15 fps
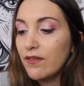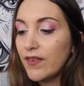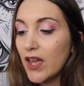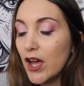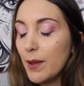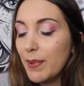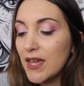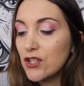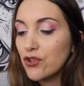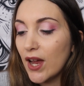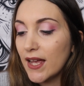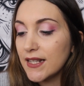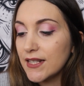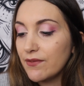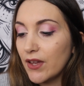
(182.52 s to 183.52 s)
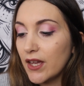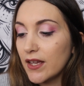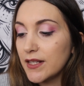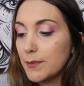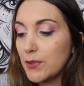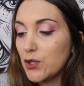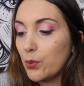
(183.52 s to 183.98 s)
VIP
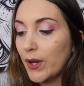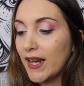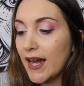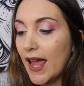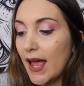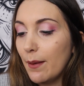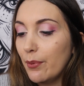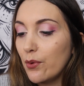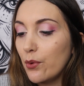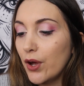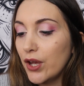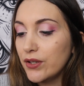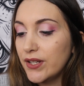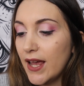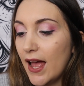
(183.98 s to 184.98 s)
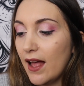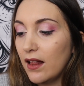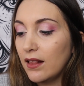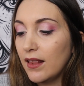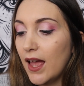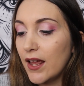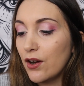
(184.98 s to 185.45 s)
transfers between airport,
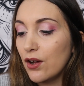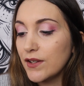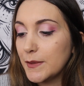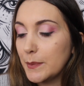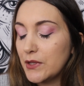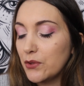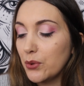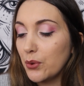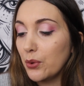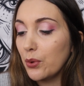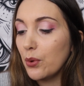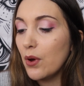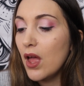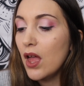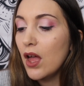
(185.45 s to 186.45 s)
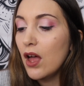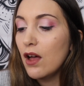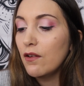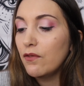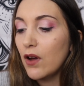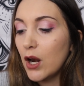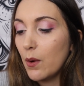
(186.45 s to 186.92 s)
hotel and hospital,
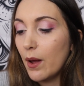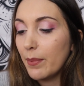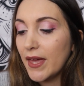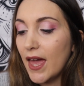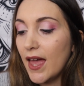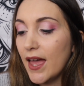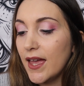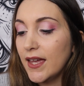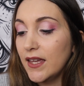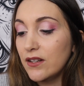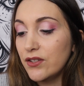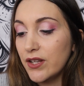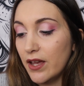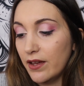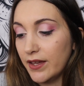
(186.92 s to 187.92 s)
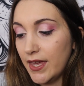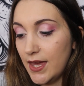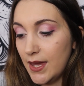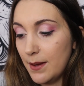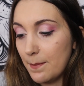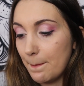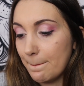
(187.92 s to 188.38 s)
follow-up care in
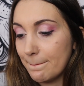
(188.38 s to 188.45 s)
Turkey.